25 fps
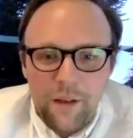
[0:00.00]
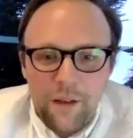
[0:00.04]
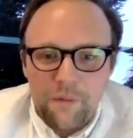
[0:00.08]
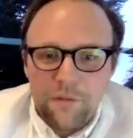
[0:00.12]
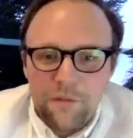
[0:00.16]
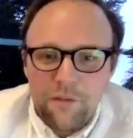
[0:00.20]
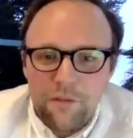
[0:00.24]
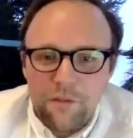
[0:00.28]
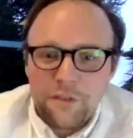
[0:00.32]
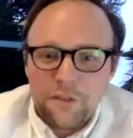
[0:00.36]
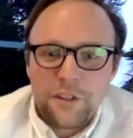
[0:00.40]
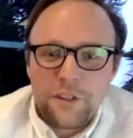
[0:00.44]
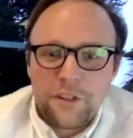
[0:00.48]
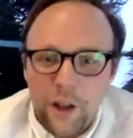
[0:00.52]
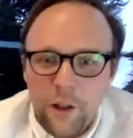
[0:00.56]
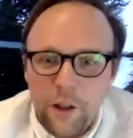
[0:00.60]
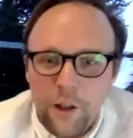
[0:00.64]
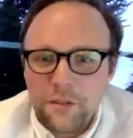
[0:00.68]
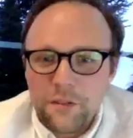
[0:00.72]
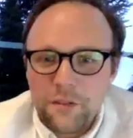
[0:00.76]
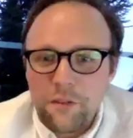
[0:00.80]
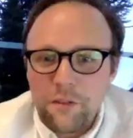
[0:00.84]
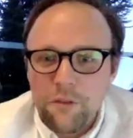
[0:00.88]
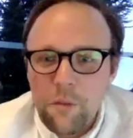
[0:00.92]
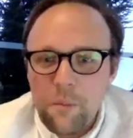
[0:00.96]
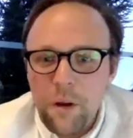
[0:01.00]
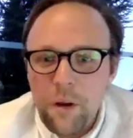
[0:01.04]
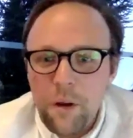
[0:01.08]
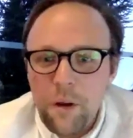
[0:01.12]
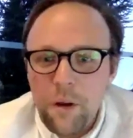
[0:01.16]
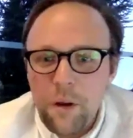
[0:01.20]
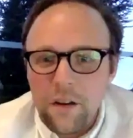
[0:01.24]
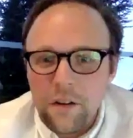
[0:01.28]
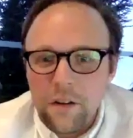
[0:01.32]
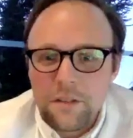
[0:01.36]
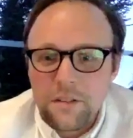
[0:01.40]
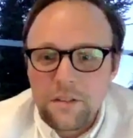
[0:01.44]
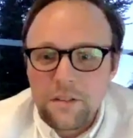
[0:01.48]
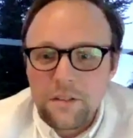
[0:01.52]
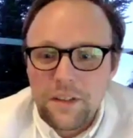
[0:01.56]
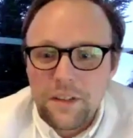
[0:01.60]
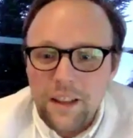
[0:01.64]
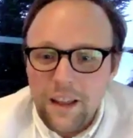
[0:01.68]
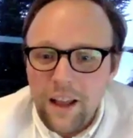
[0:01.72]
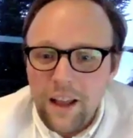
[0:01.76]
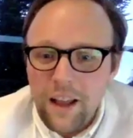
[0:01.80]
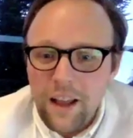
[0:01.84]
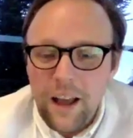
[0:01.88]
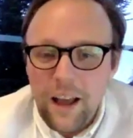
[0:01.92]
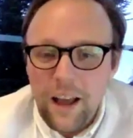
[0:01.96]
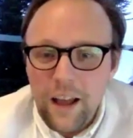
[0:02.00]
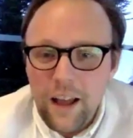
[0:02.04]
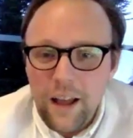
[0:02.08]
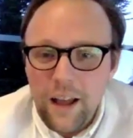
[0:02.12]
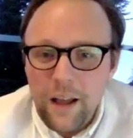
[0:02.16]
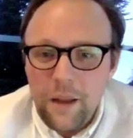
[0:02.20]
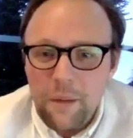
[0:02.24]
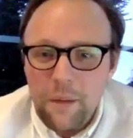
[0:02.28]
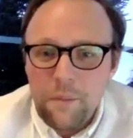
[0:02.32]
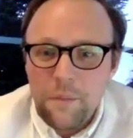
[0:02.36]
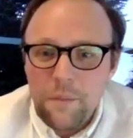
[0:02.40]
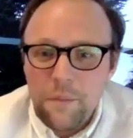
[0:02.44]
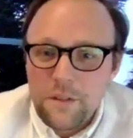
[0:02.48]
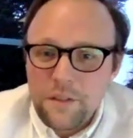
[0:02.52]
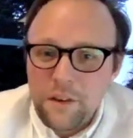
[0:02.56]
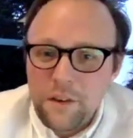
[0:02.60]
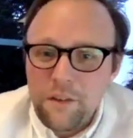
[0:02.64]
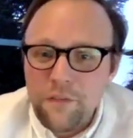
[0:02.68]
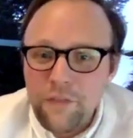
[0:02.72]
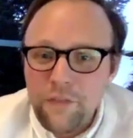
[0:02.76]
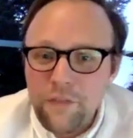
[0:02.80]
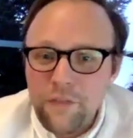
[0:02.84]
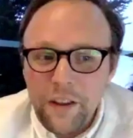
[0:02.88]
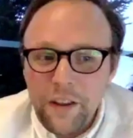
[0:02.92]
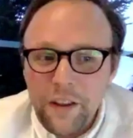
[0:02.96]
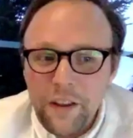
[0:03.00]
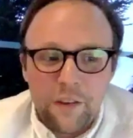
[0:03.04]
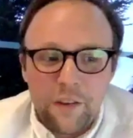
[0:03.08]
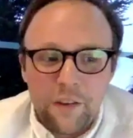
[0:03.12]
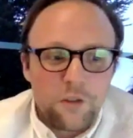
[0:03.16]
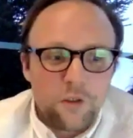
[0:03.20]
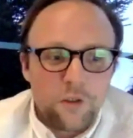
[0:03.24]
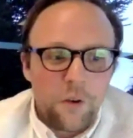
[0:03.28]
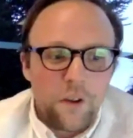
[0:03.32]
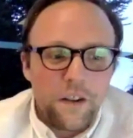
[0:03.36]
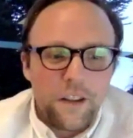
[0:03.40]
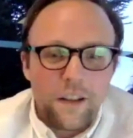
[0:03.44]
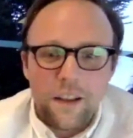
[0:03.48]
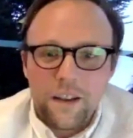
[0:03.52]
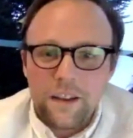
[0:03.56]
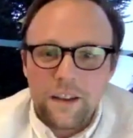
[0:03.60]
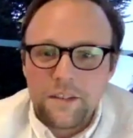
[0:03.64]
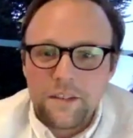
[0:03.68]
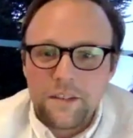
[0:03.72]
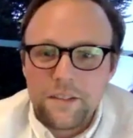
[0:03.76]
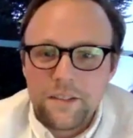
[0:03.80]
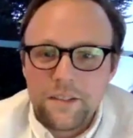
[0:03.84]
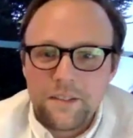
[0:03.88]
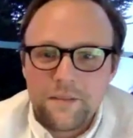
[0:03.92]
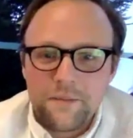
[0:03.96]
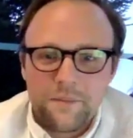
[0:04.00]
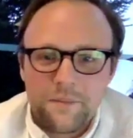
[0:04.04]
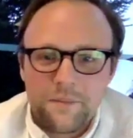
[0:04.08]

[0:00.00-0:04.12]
for his closing remarks. So thank you for joining us.